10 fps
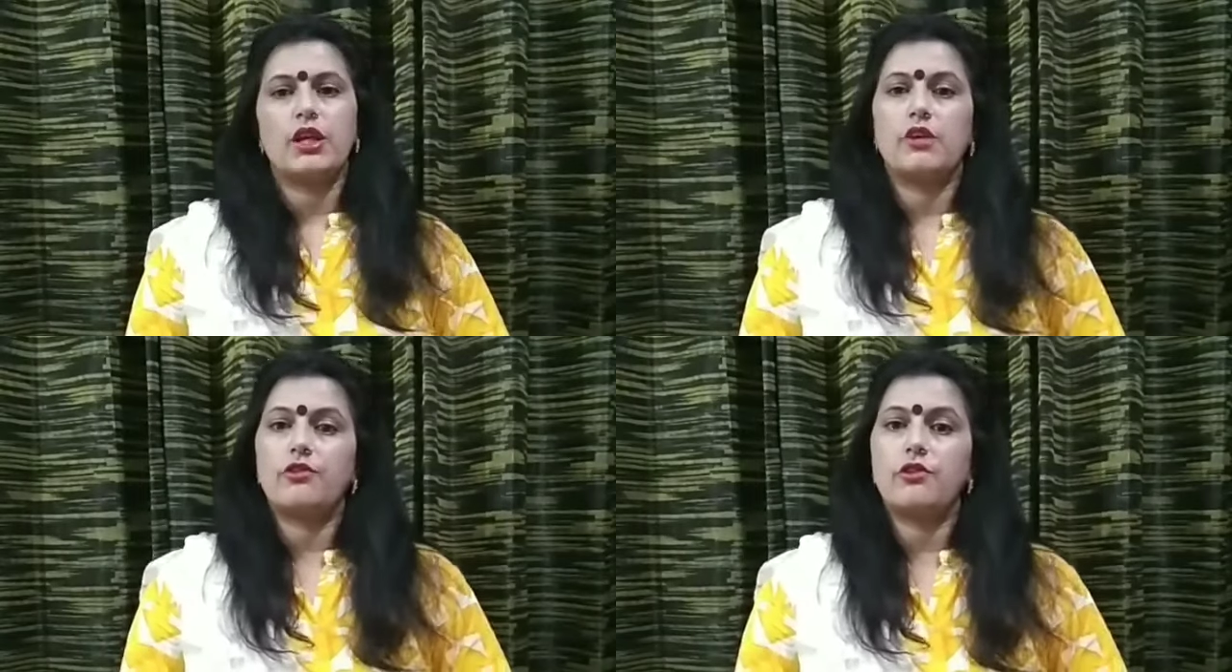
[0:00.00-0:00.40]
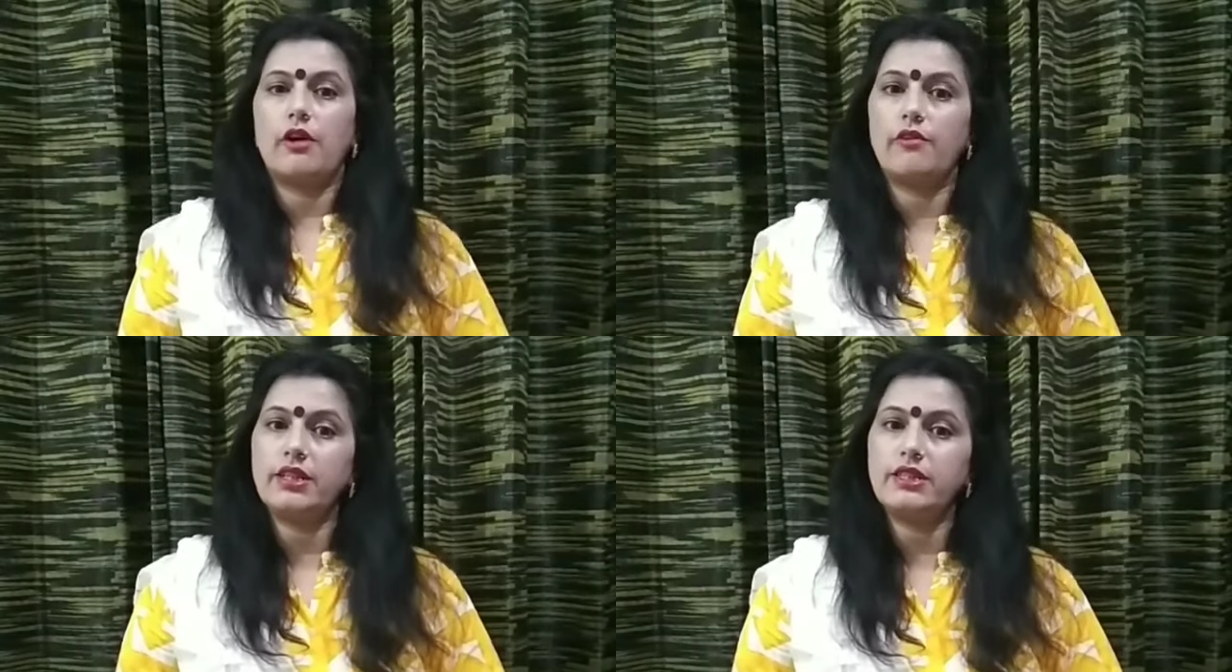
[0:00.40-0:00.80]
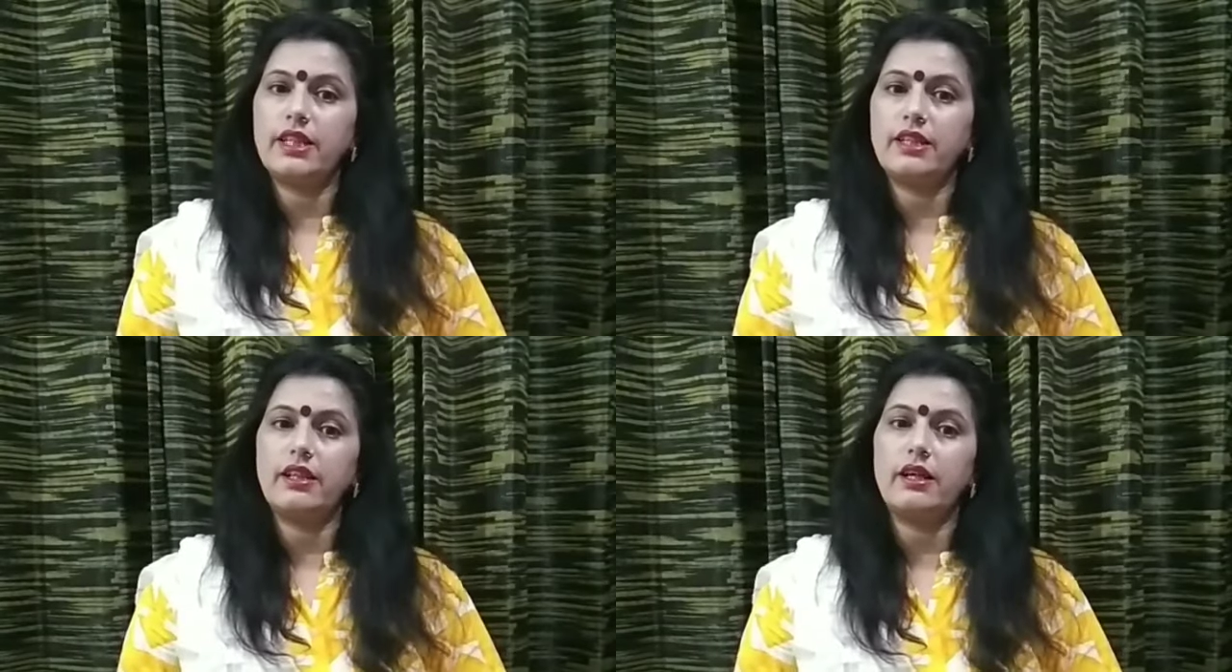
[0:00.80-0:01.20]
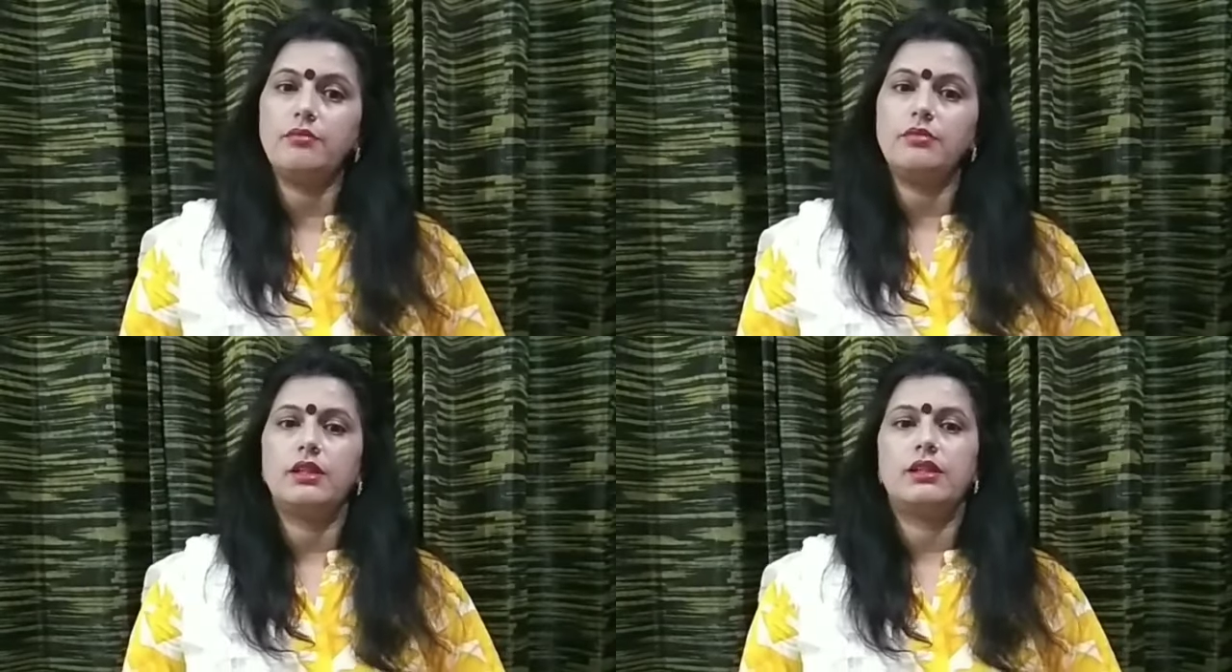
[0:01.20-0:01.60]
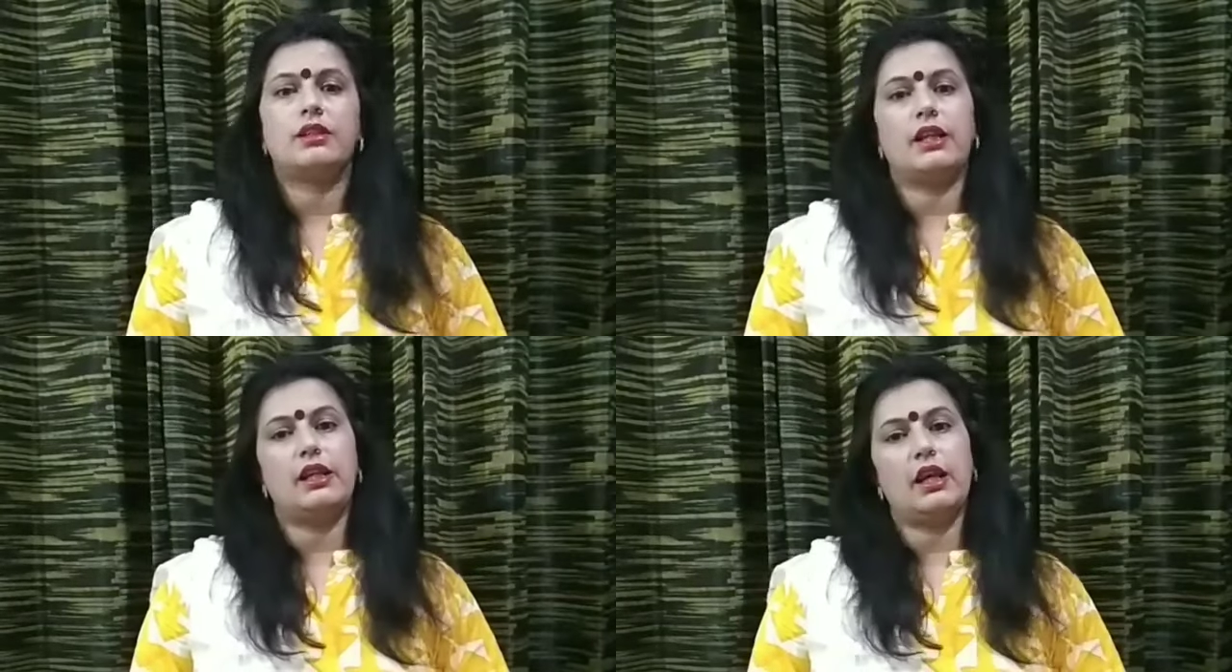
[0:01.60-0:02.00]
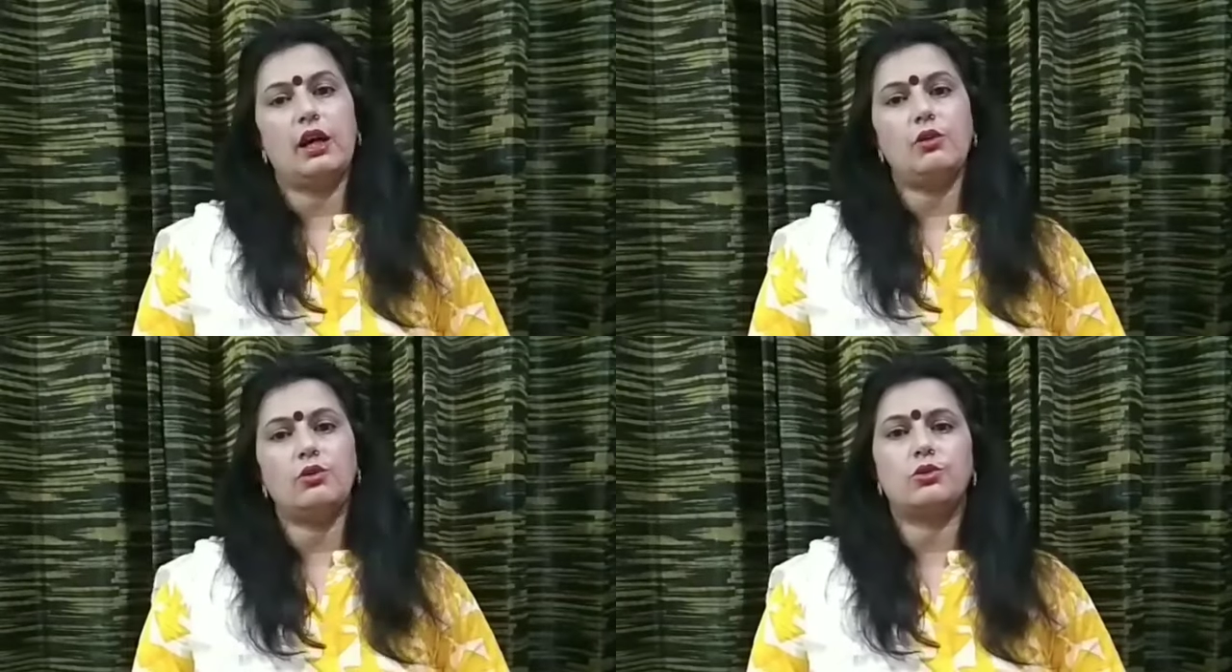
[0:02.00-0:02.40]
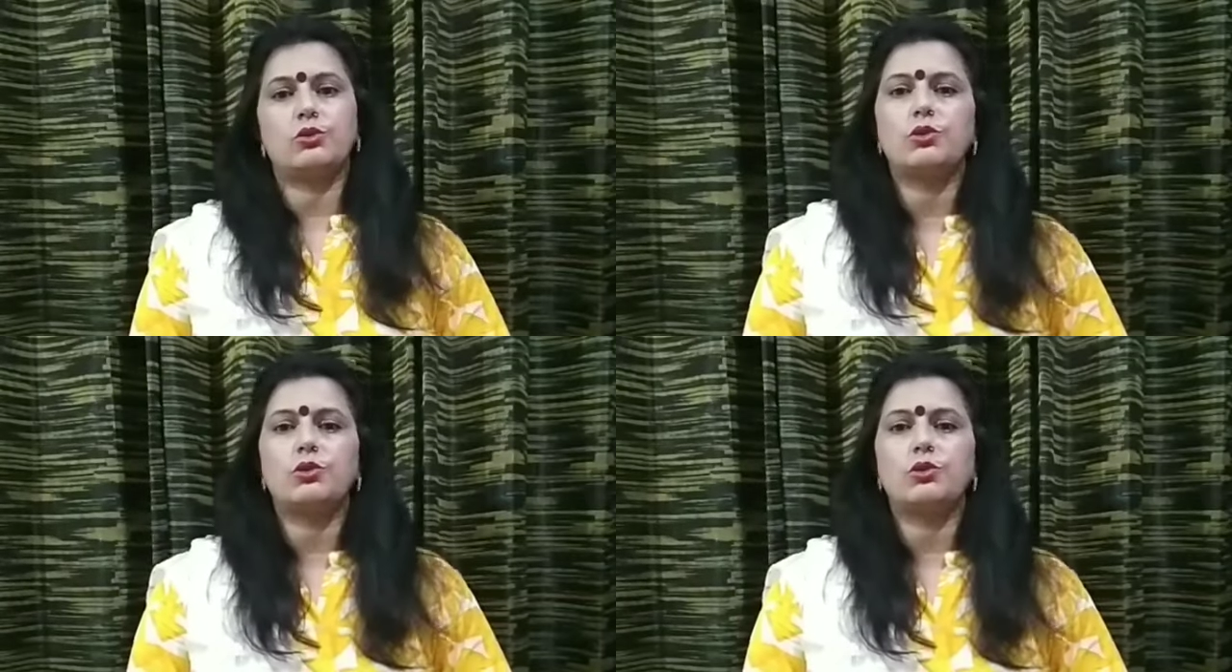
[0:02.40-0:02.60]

If you haven't seen them till now,